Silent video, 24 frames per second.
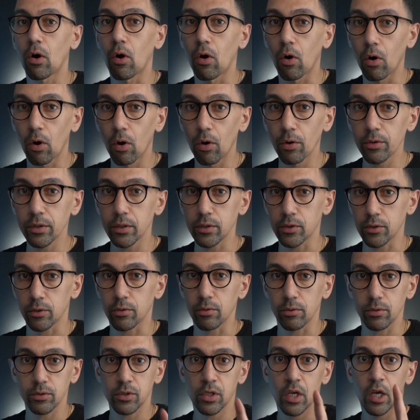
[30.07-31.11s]
all the
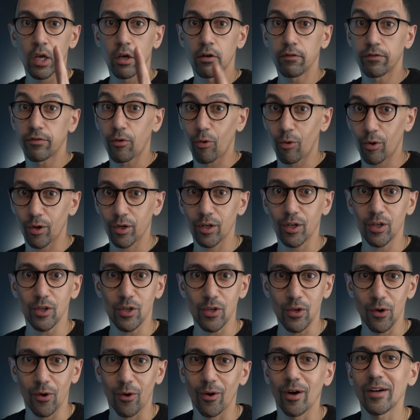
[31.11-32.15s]
tools for
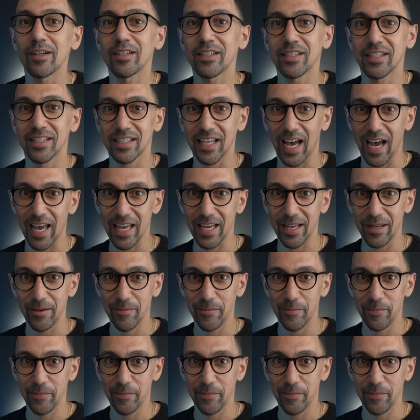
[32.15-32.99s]
your site.